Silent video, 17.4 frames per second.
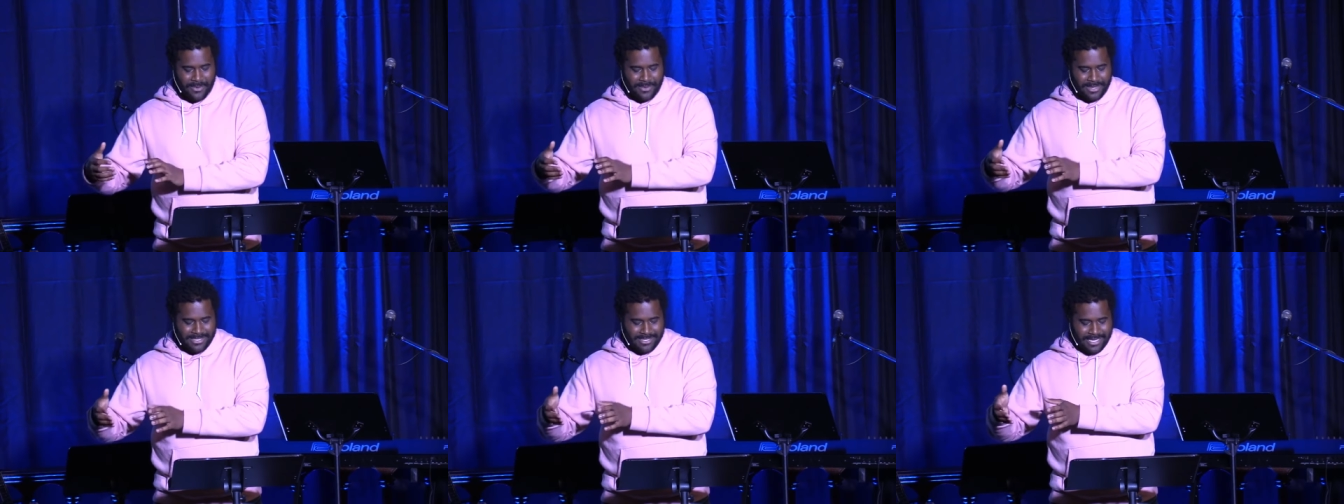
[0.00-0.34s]

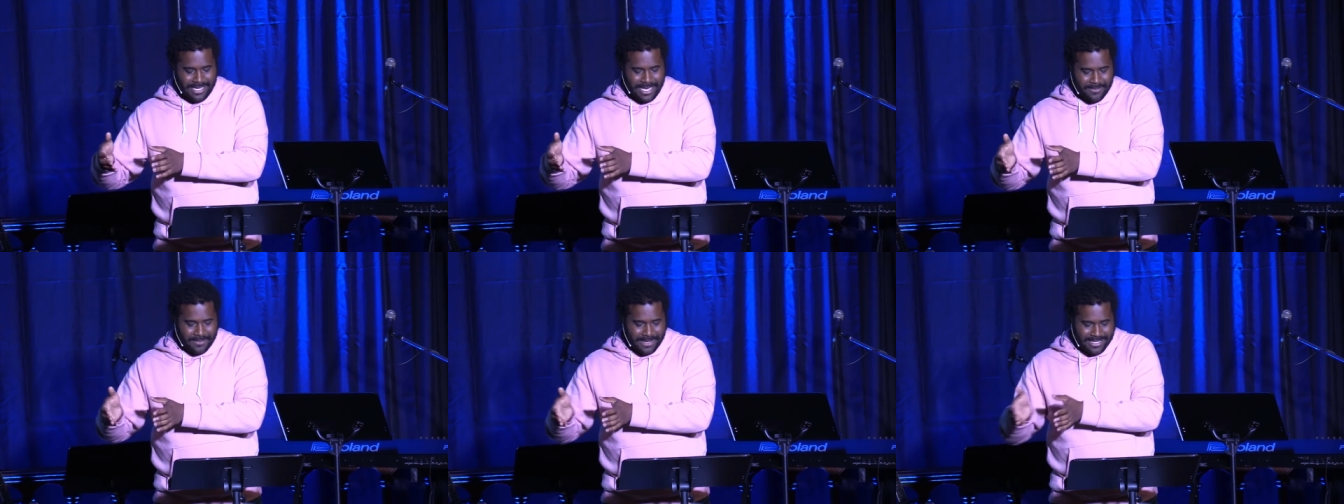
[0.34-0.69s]
We see
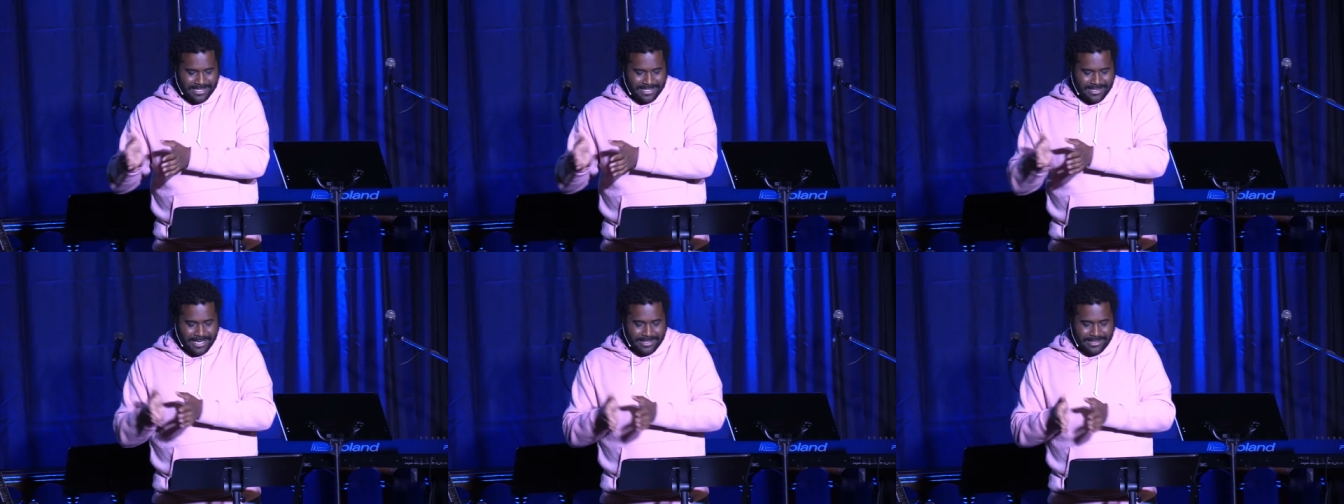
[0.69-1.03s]
him
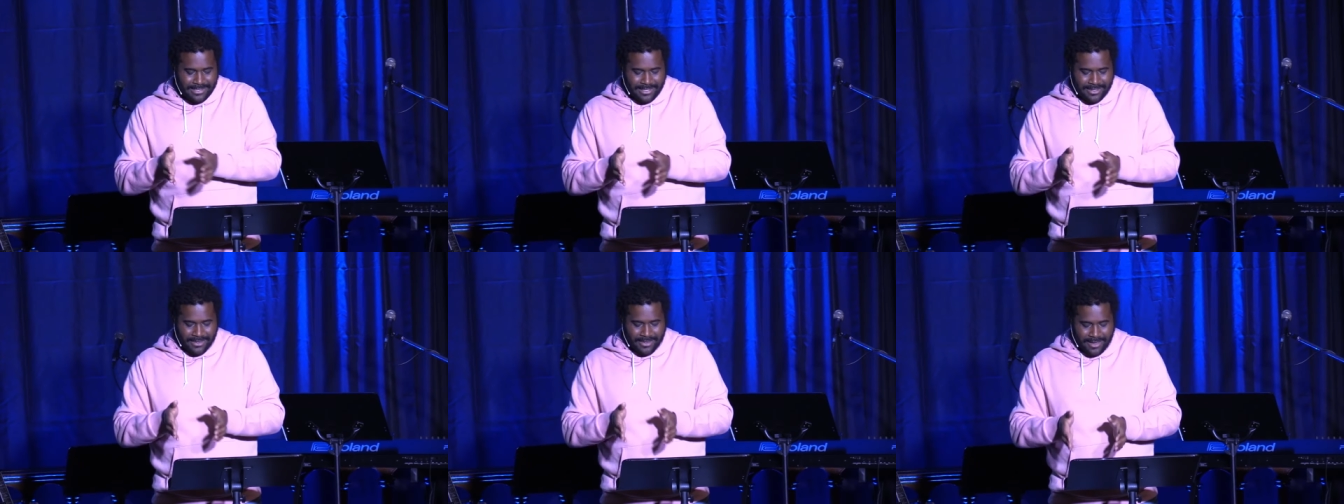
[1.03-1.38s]

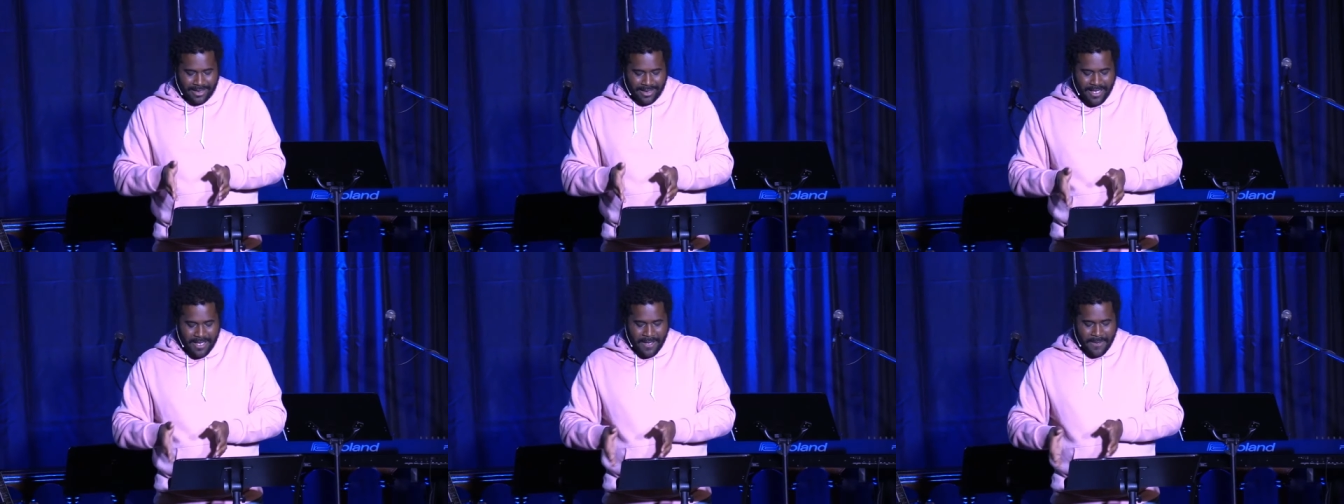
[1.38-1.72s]

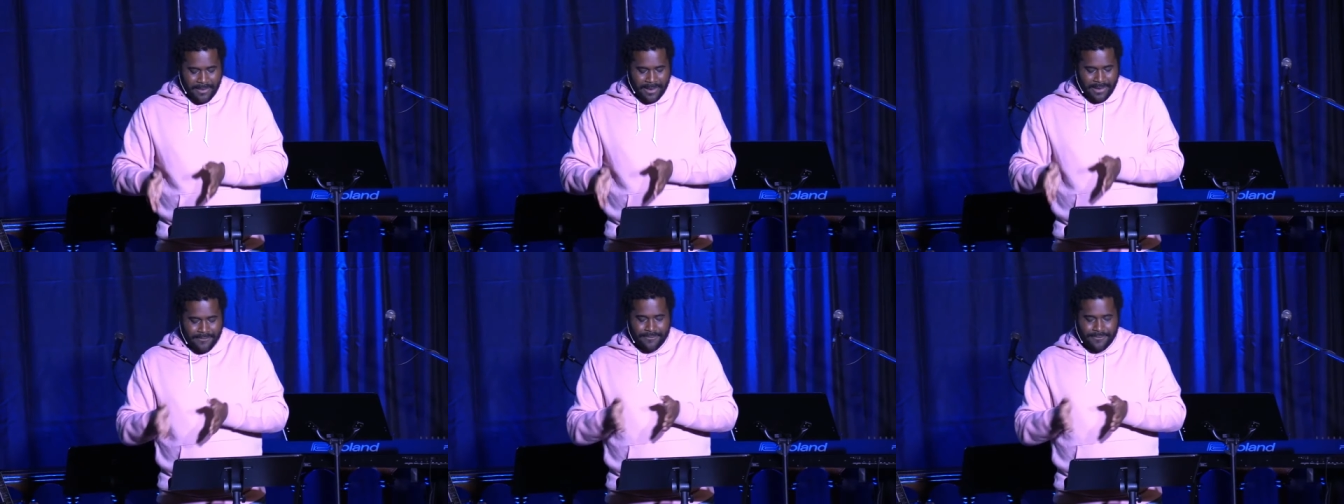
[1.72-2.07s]
consistently
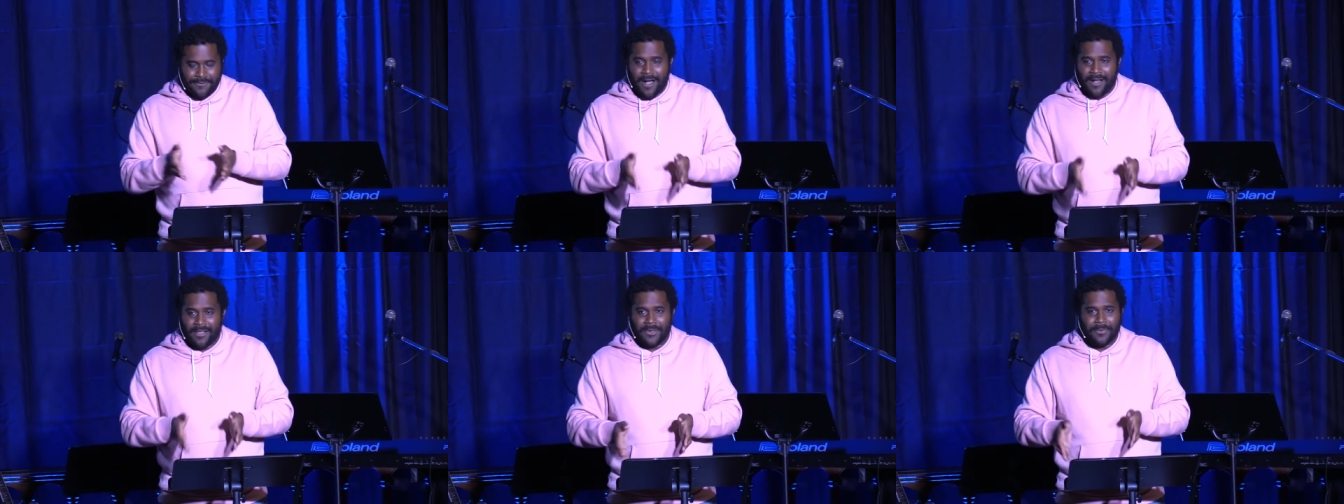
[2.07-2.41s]
being
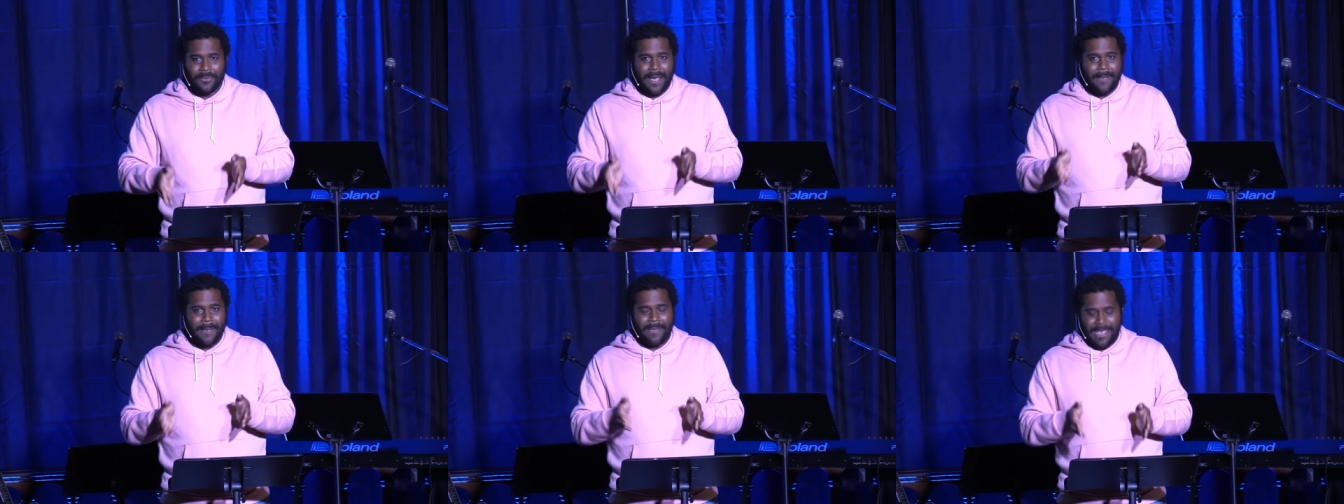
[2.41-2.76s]
followed
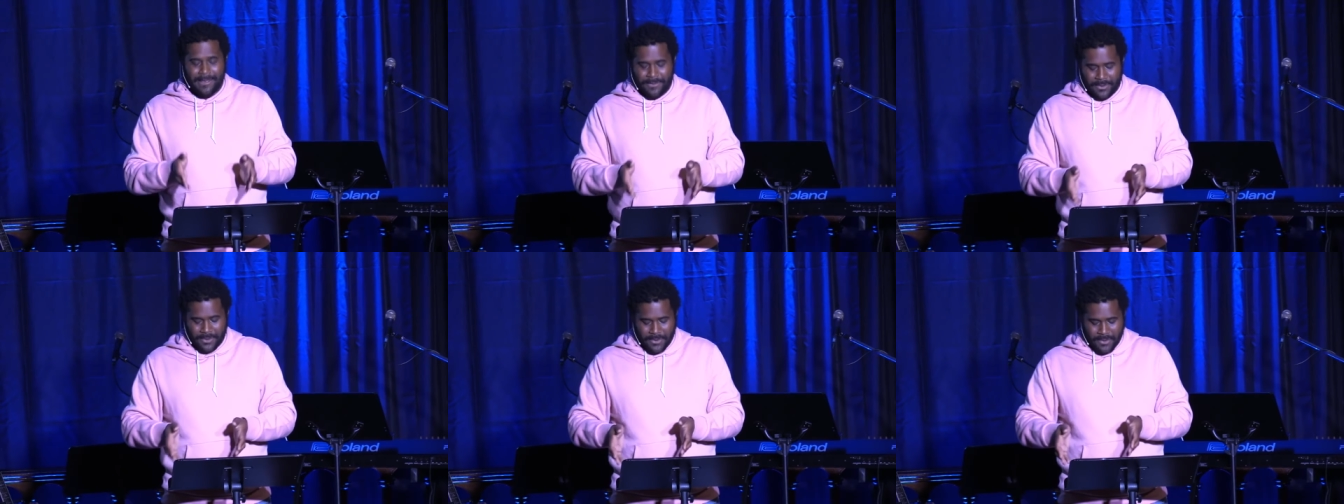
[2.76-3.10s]
by
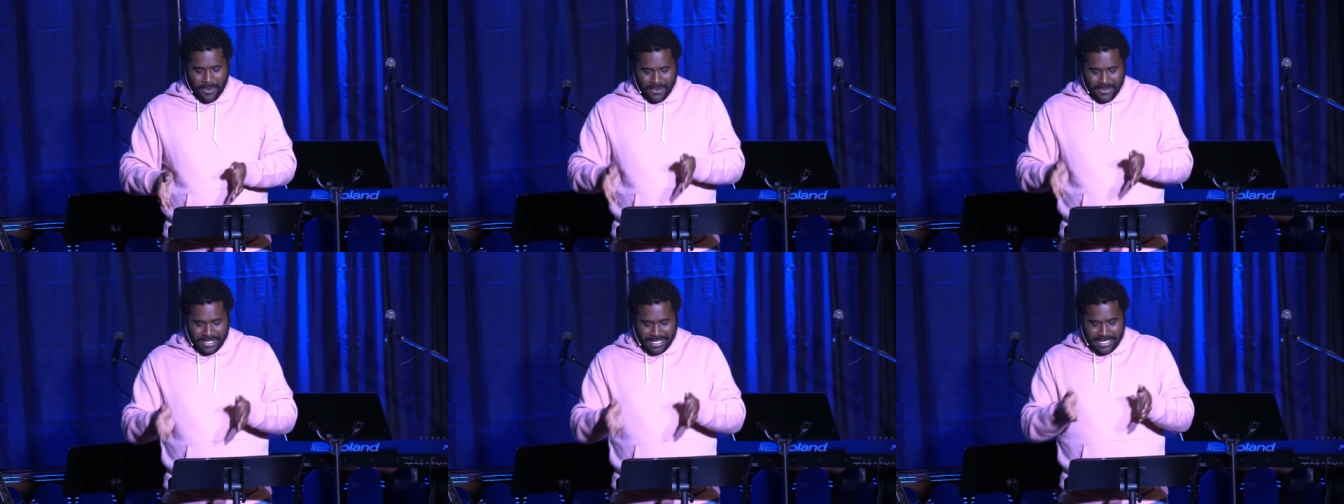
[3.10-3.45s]
people who
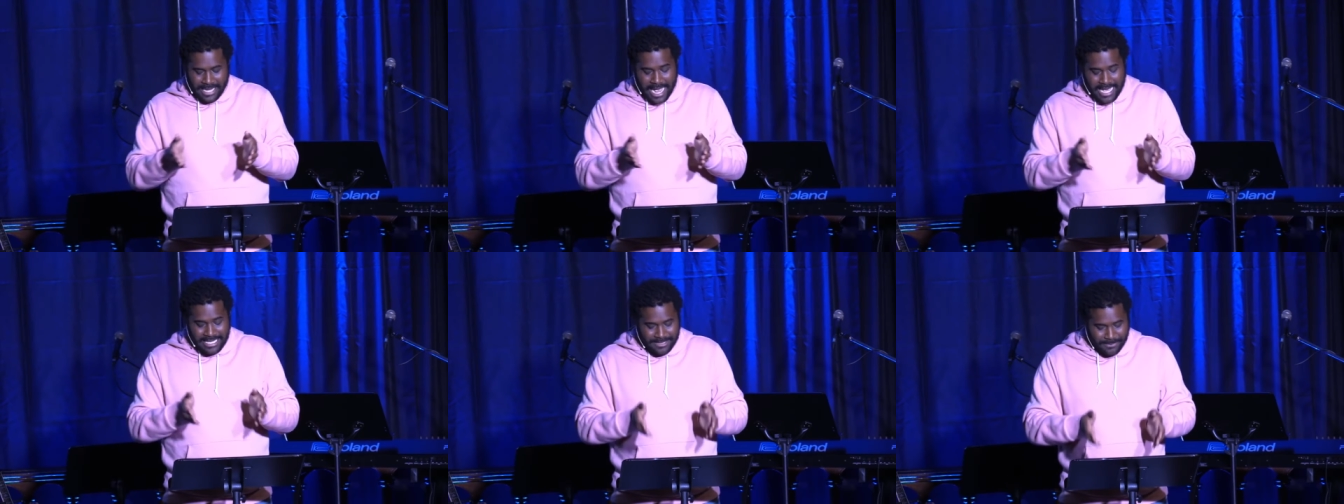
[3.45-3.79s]
are
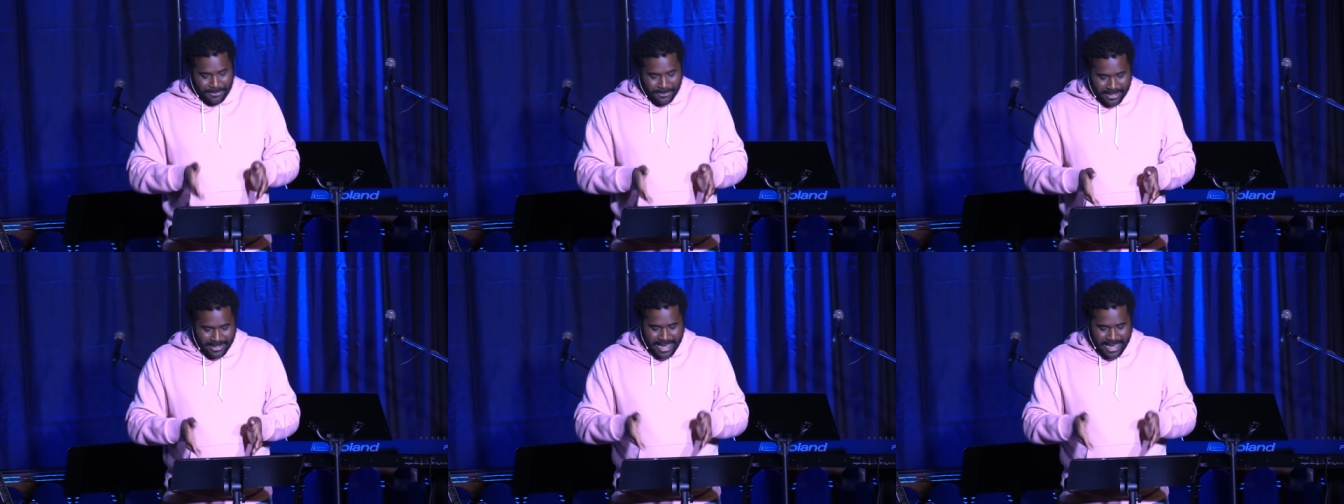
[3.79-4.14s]

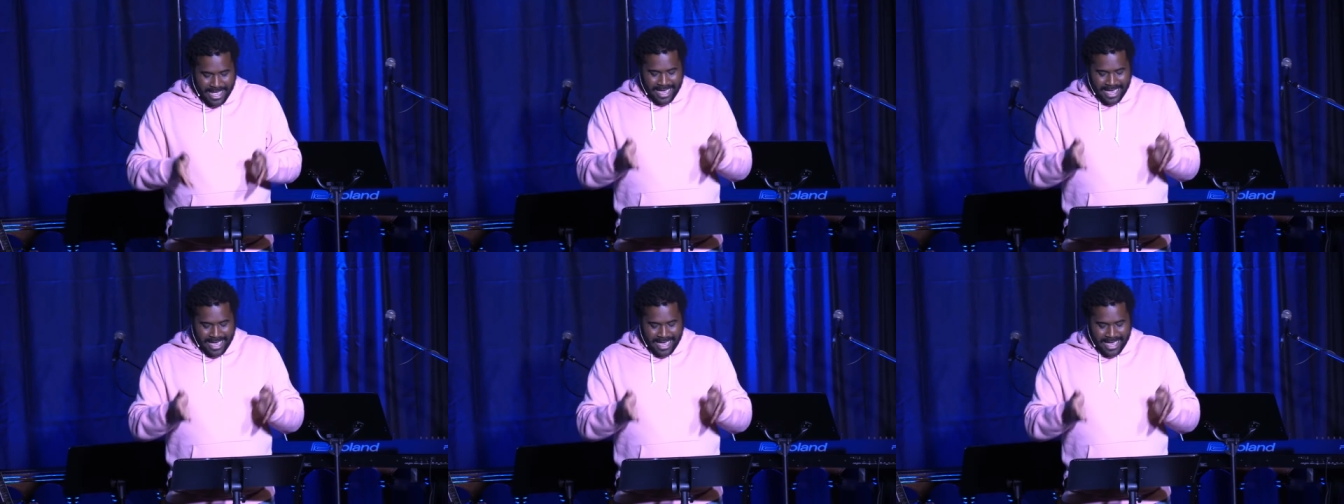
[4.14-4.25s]
desperate